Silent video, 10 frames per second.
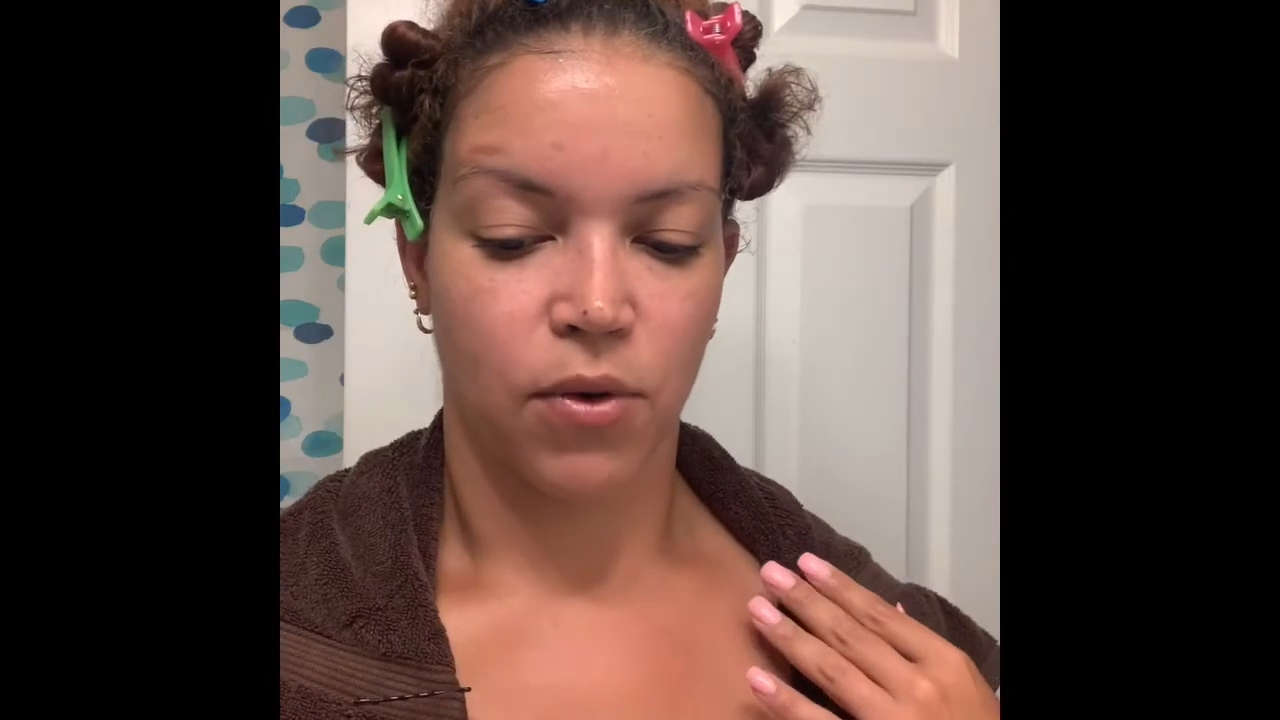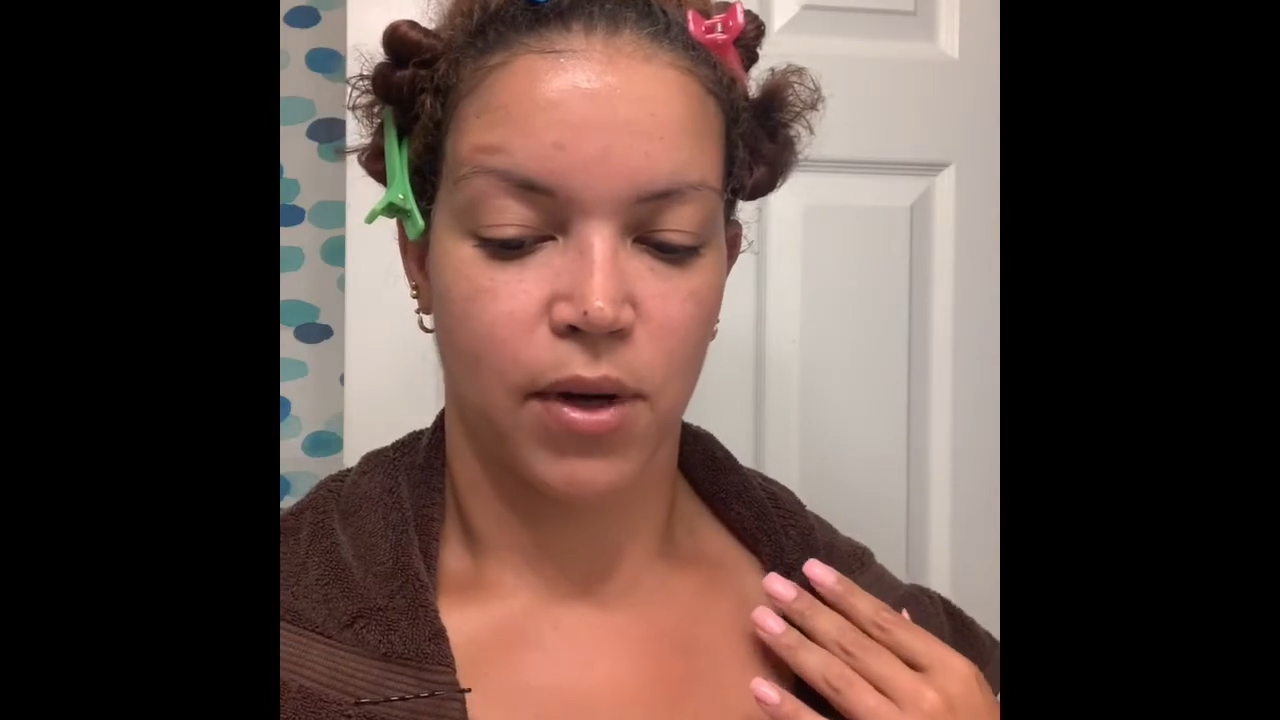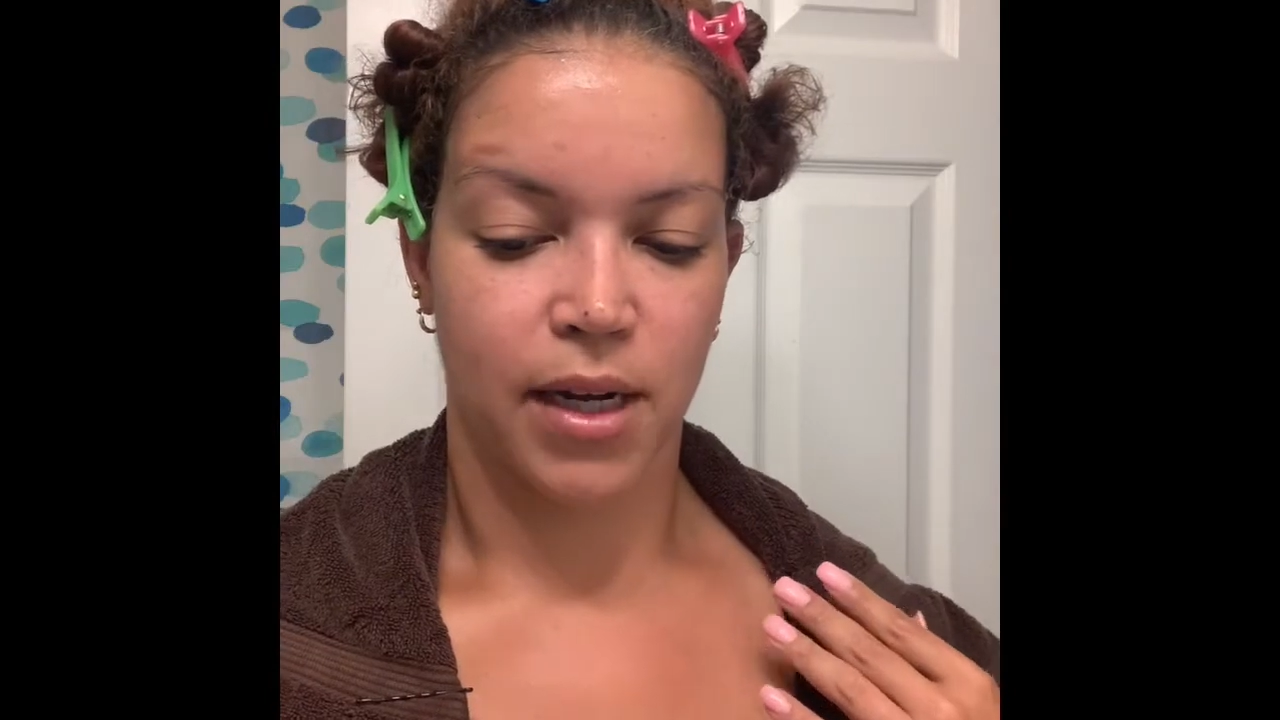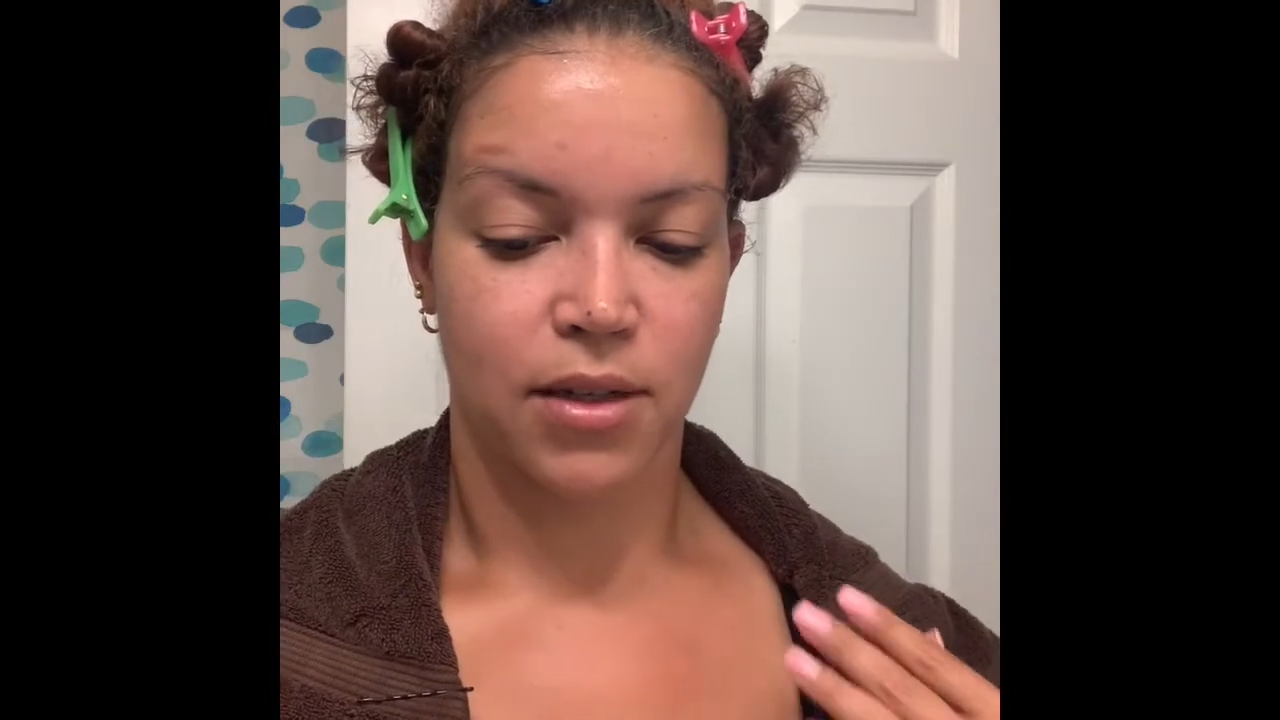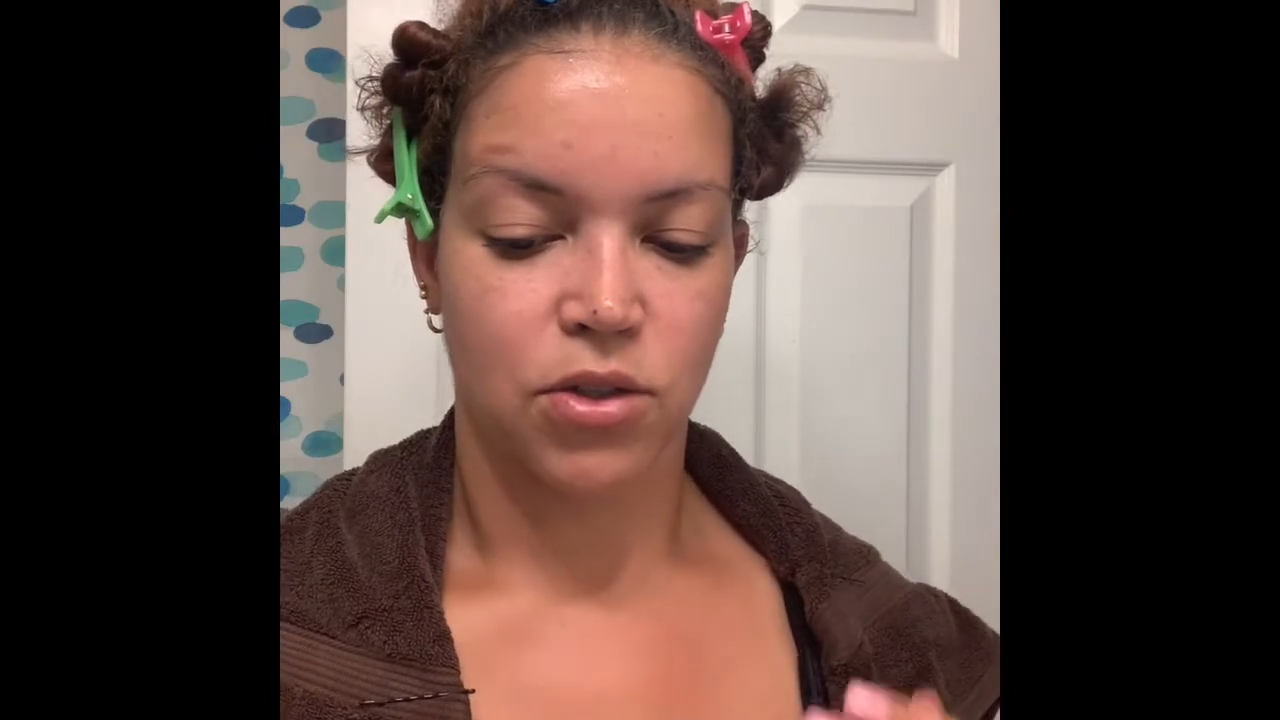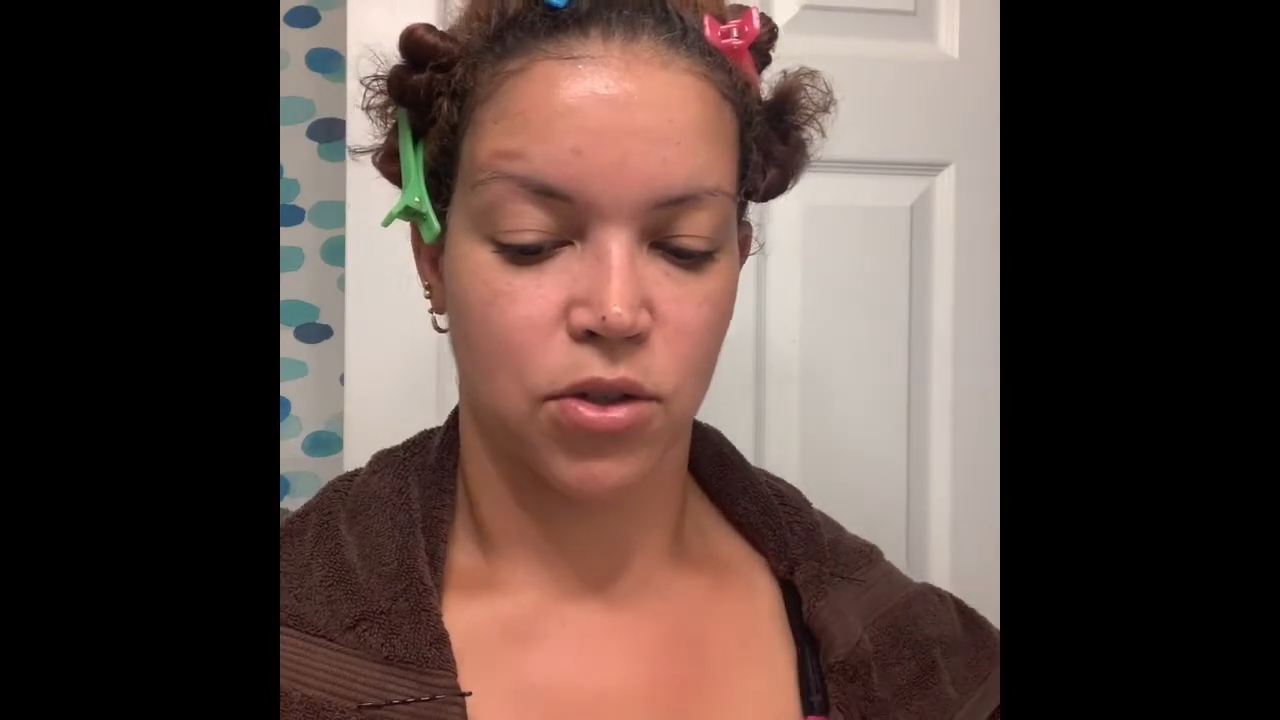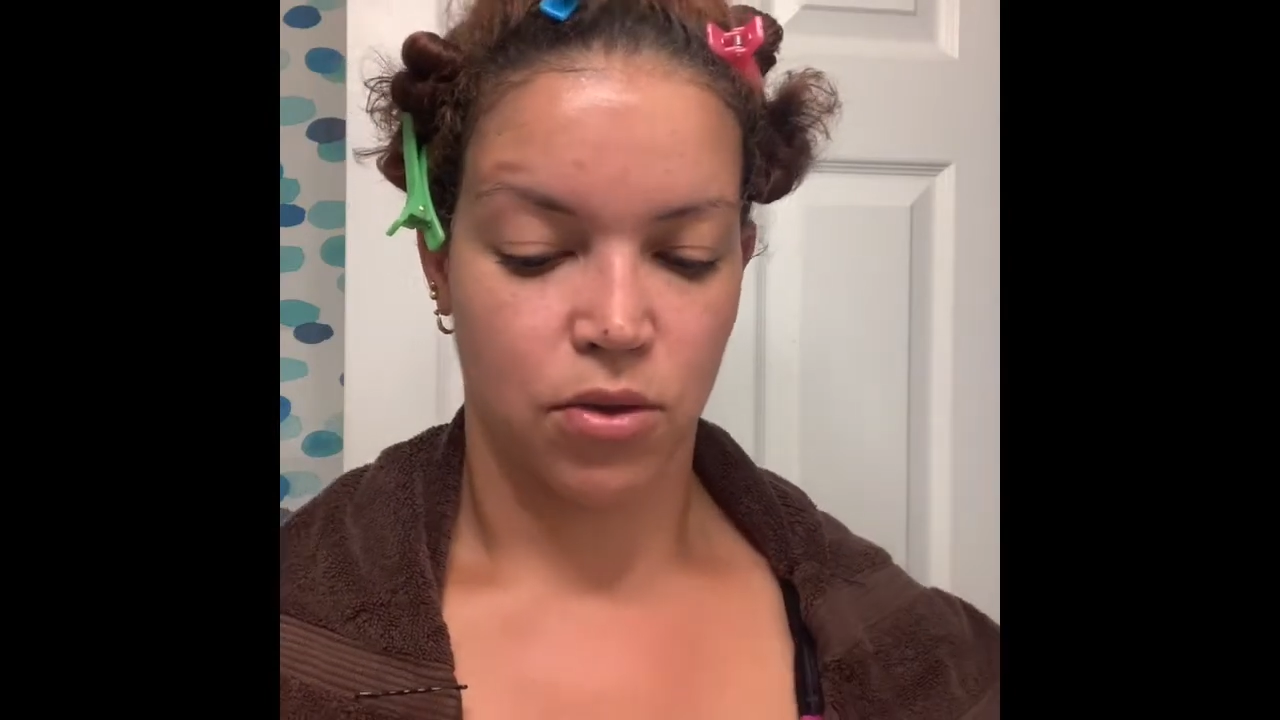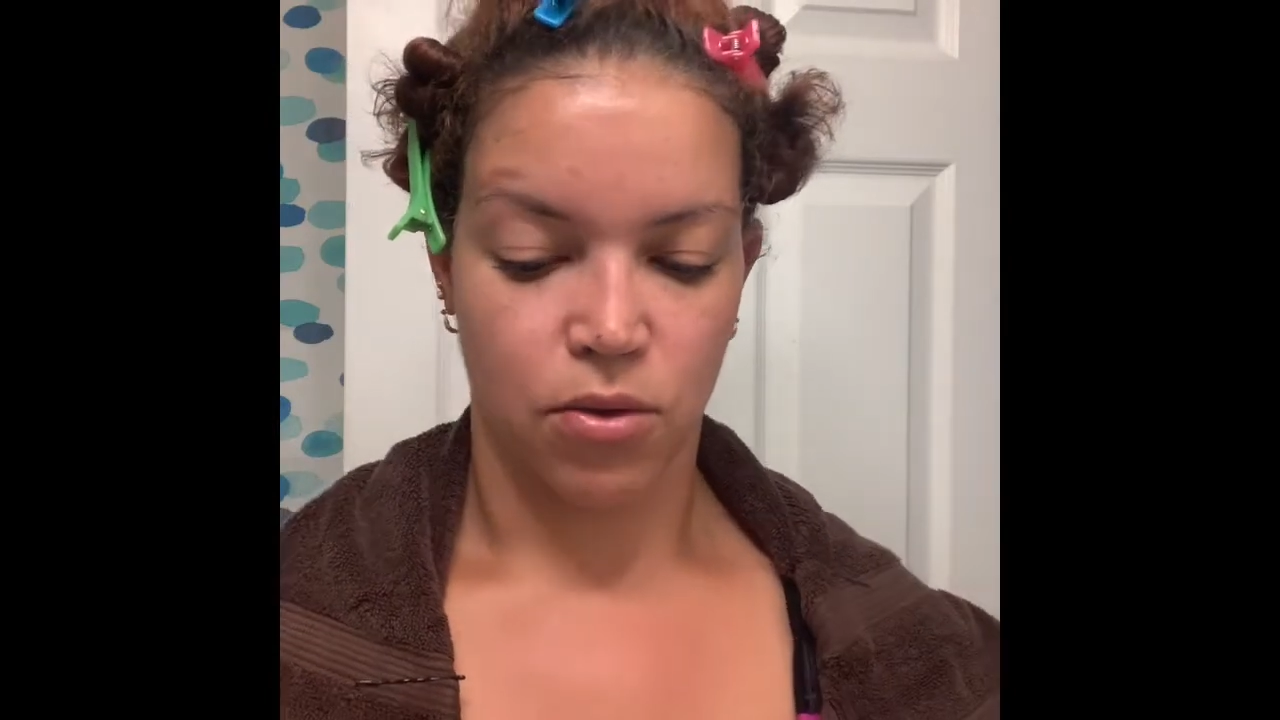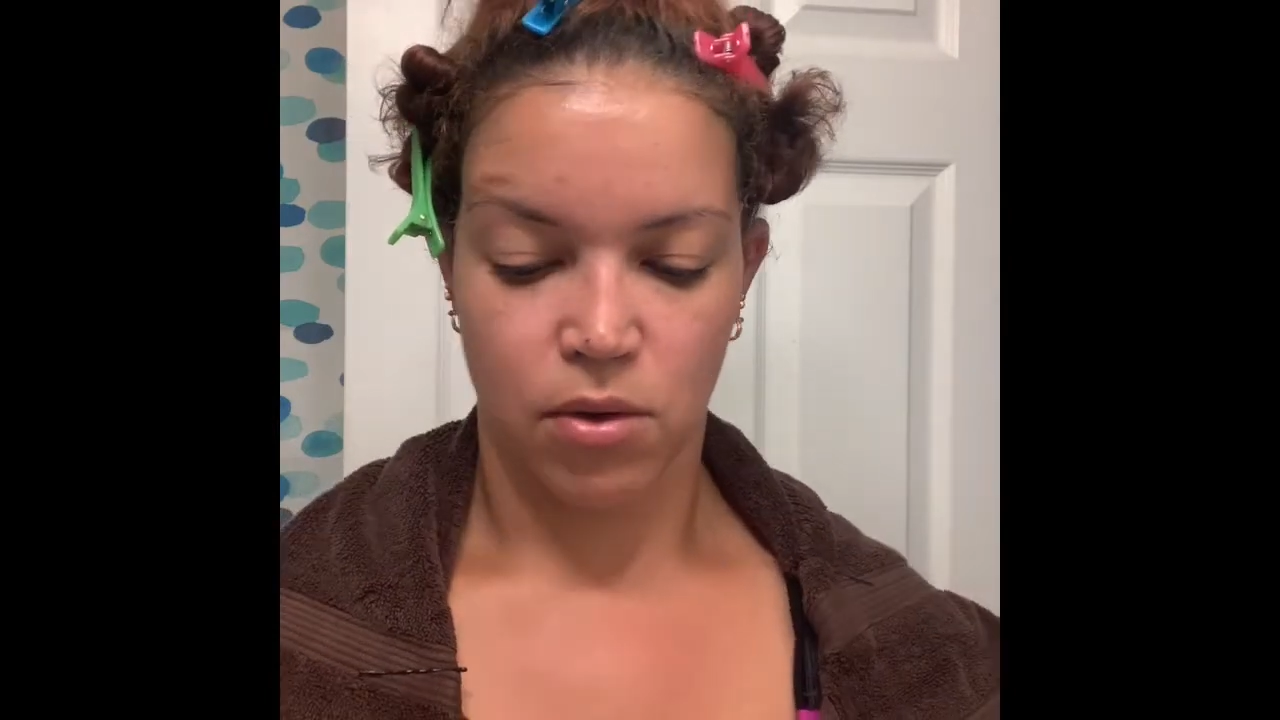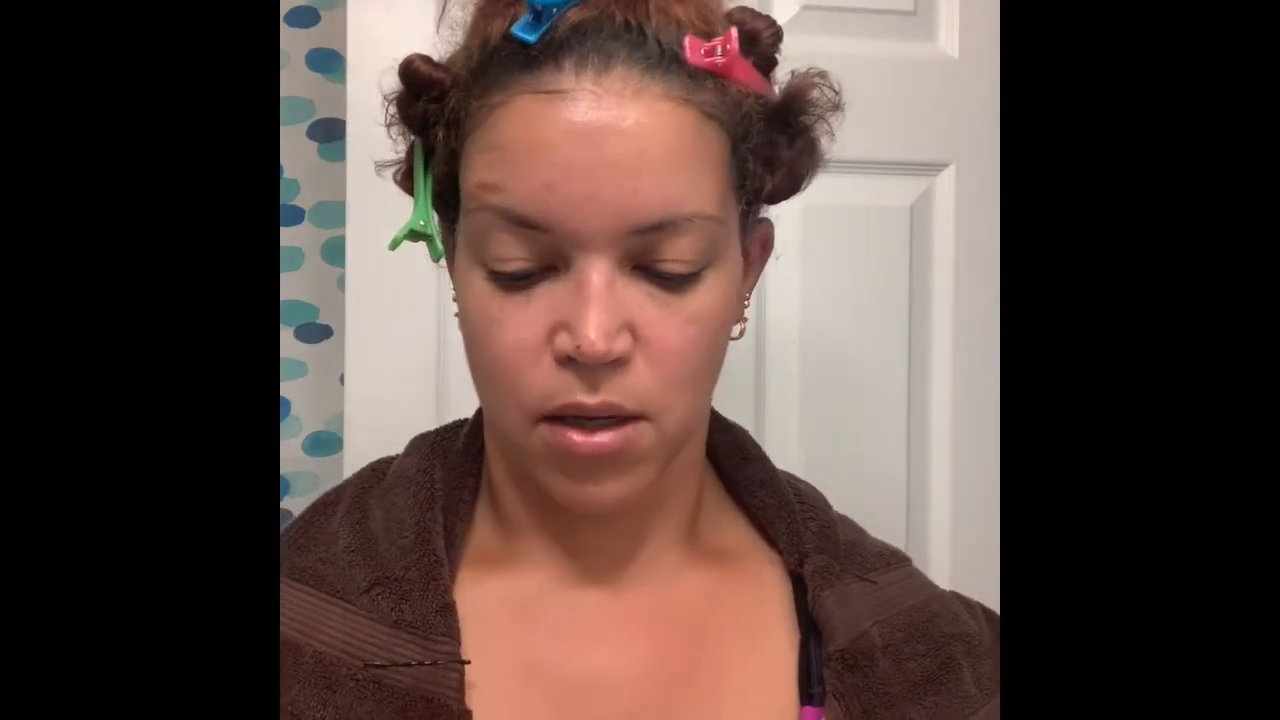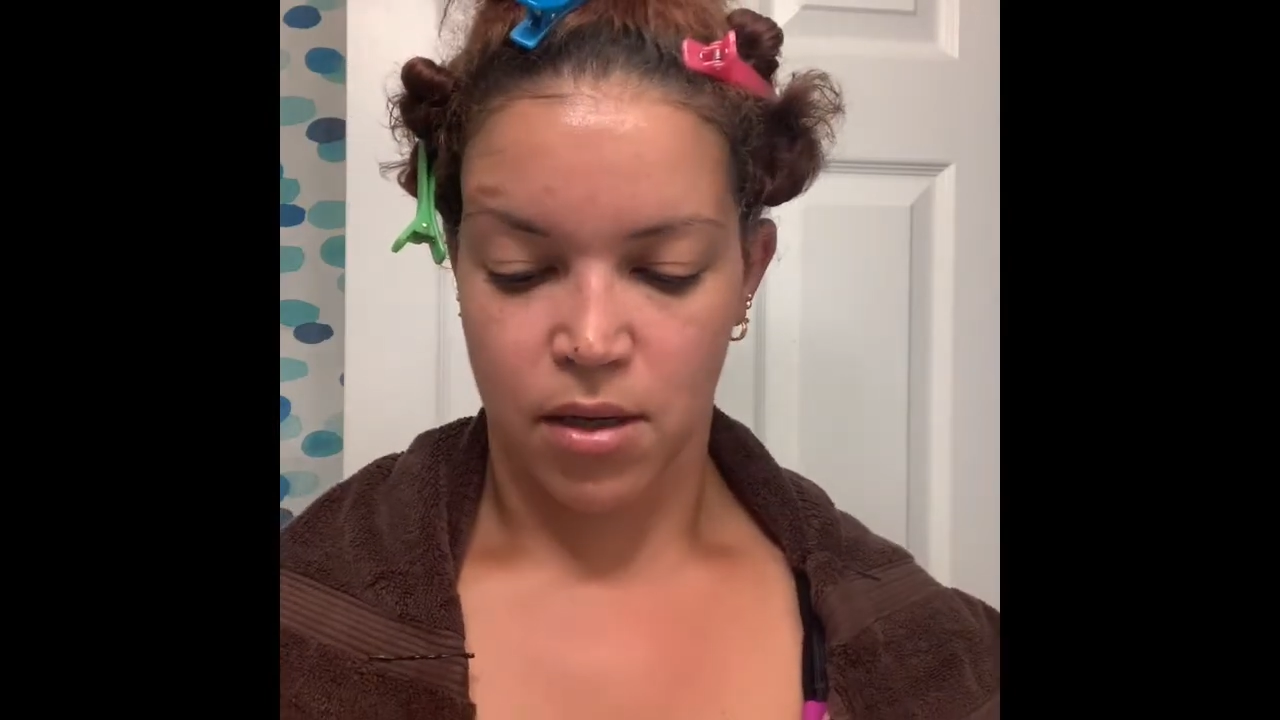for it to